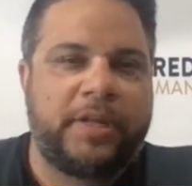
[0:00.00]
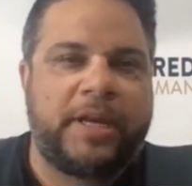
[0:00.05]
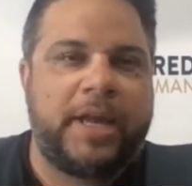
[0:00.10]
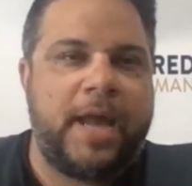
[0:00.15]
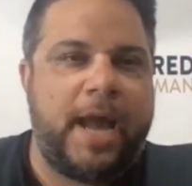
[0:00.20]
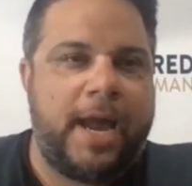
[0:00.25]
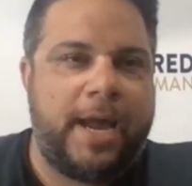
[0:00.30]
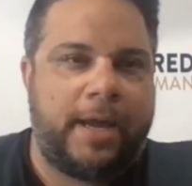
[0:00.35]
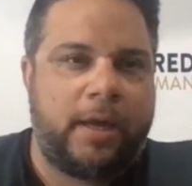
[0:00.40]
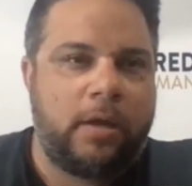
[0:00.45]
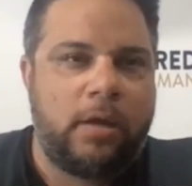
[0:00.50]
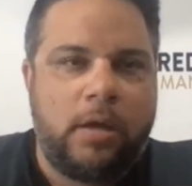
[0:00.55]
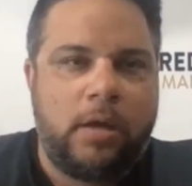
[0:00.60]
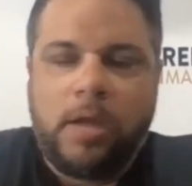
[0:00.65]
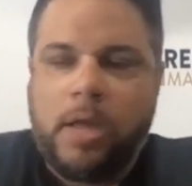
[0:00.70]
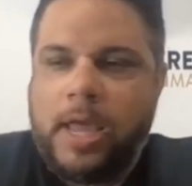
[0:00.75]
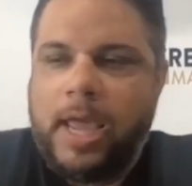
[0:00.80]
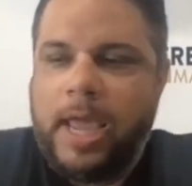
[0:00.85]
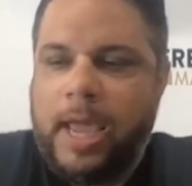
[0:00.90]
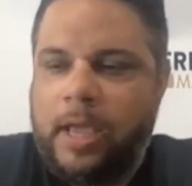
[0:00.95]
a guy
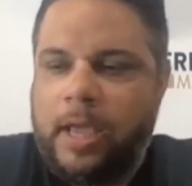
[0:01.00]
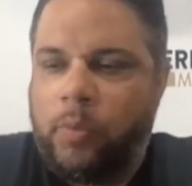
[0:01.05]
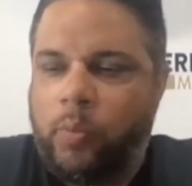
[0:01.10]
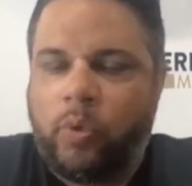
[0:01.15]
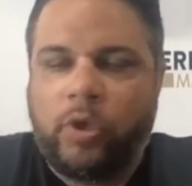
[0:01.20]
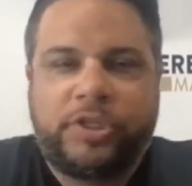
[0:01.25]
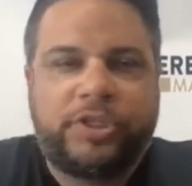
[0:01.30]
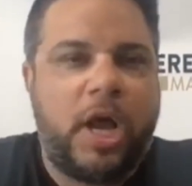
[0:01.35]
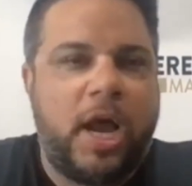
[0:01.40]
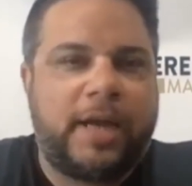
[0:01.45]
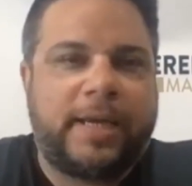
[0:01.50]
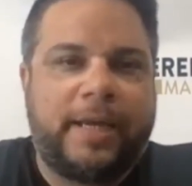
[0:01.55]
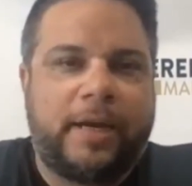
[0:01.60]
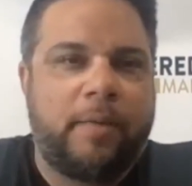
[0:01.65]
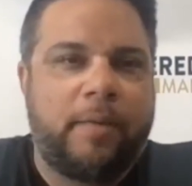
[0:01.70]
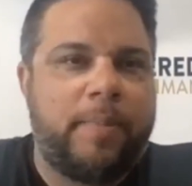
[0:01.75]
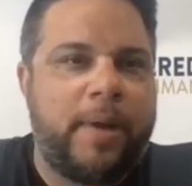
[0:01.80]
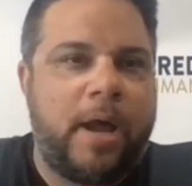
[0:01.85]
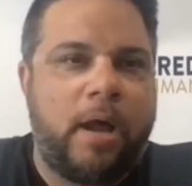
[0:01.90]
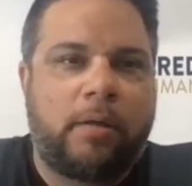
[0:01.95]
and we're talking
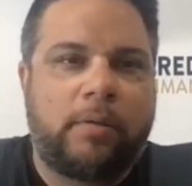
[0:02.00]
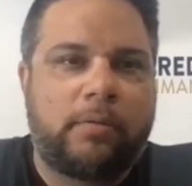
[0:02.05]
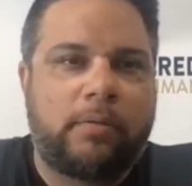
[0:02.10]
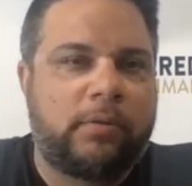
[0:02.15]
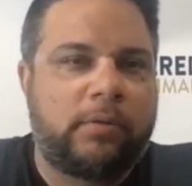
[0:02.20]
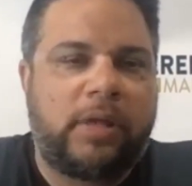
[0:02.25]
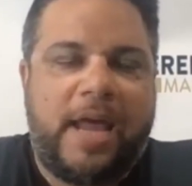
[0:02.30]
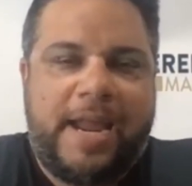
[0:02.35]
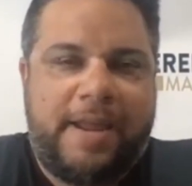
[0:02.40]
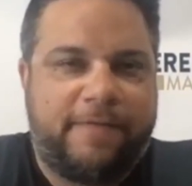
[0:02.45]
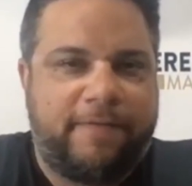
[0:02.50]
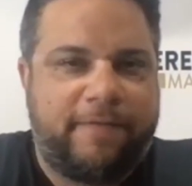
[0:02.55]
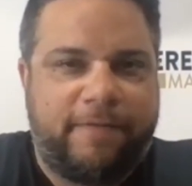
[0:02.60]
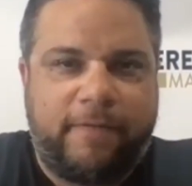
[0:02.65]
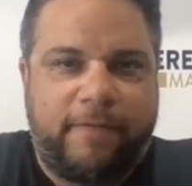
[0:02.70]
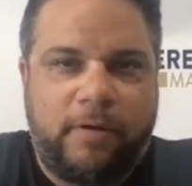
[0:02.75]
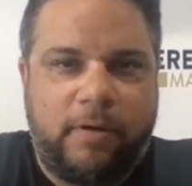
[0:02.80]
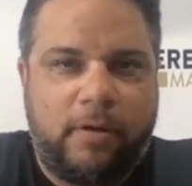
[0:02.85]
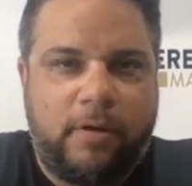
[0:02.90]
about life.